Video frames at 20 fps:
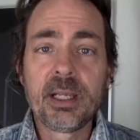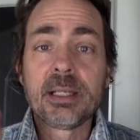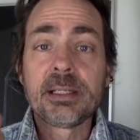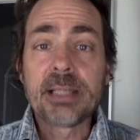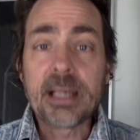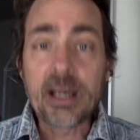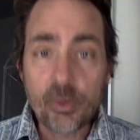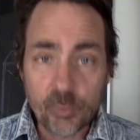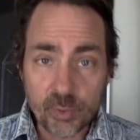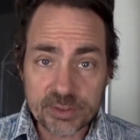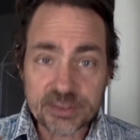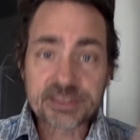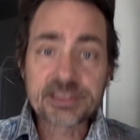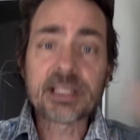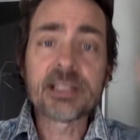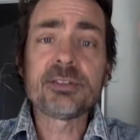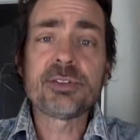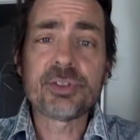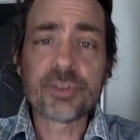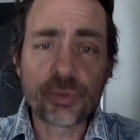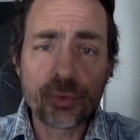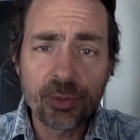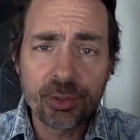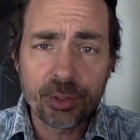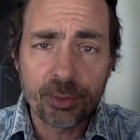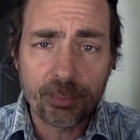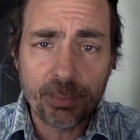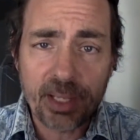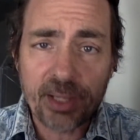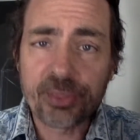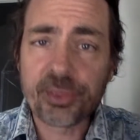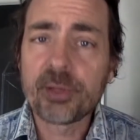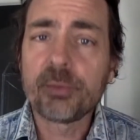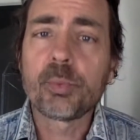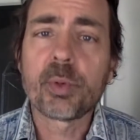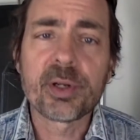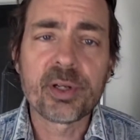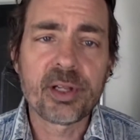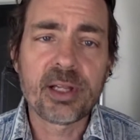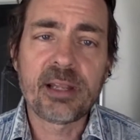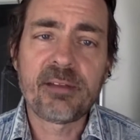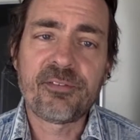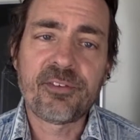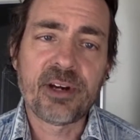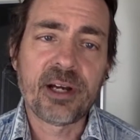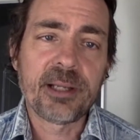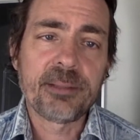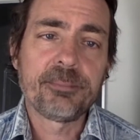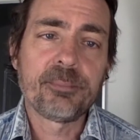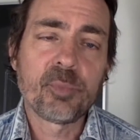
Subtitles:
Now, once they do their method, what do they find?